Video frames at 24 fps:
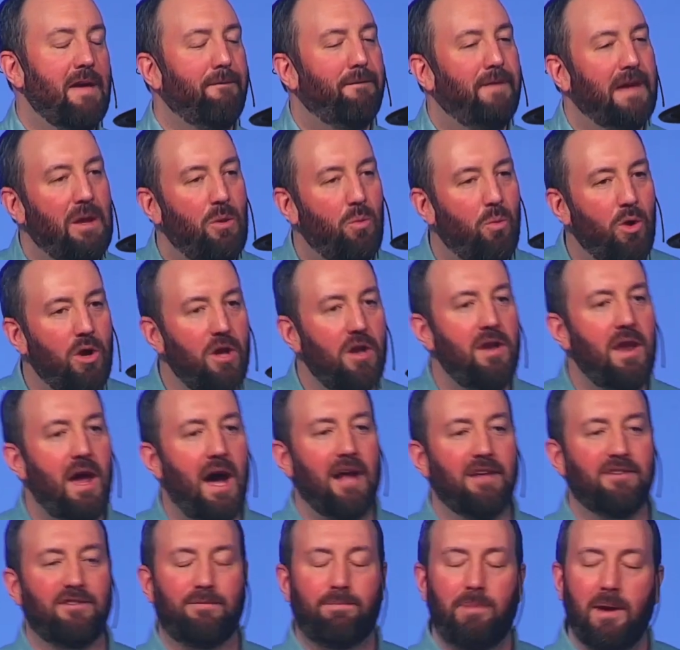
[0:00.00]
If he would
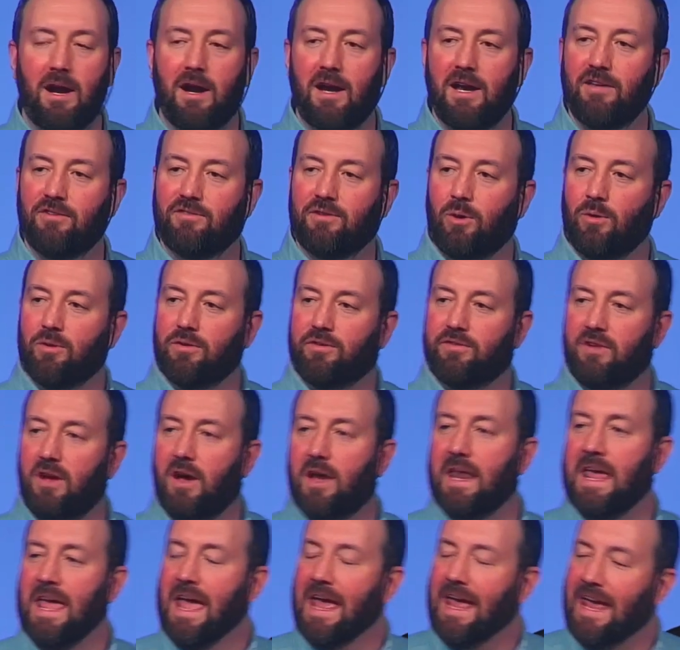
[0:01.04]
not spare his own
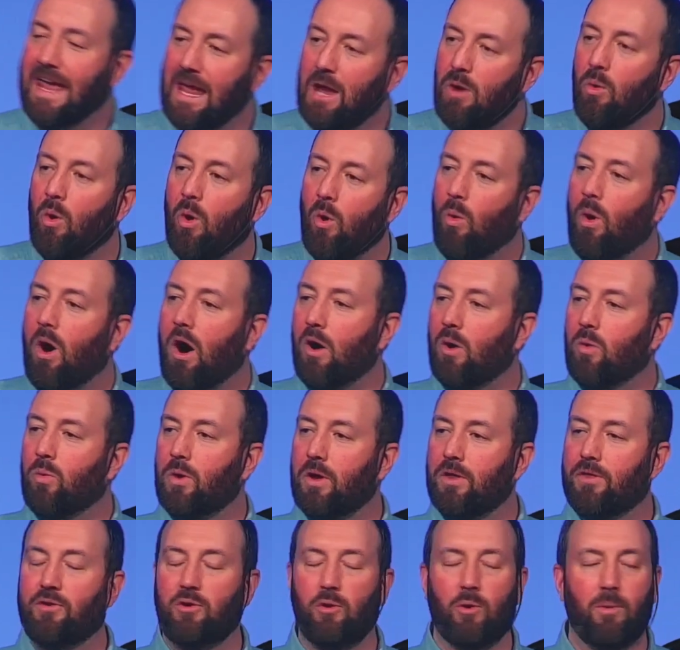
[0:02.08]
son, he will walk
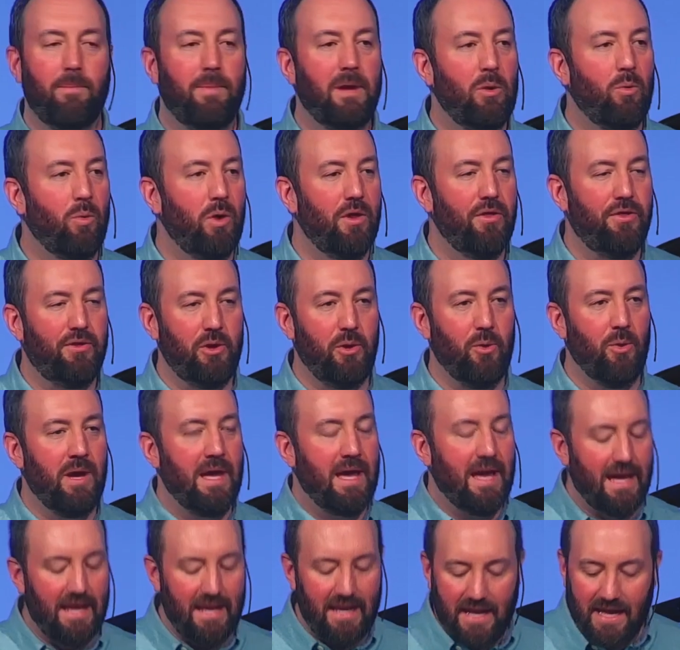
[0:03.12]
with you and be with you
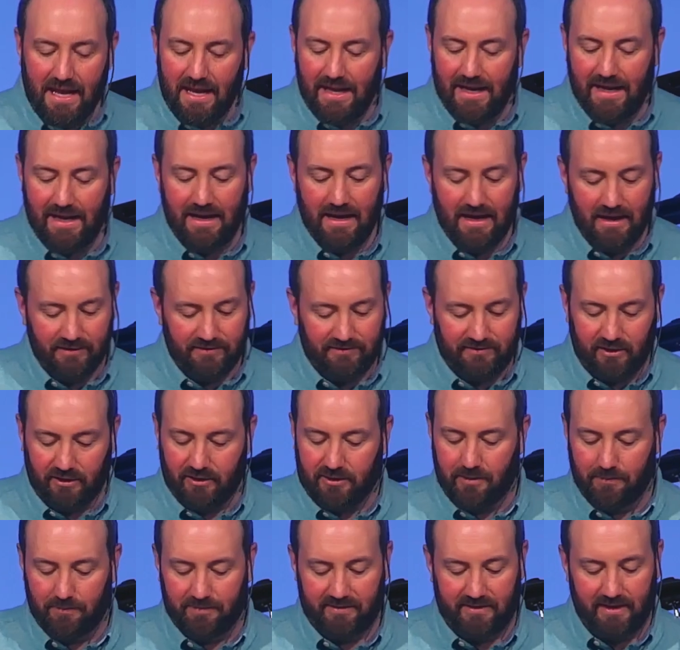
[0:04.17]
in any
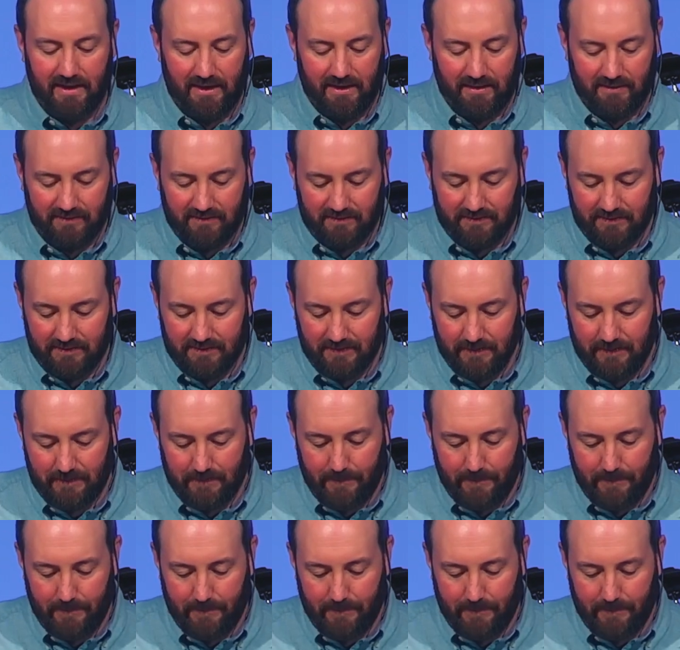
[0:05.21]
circumstance.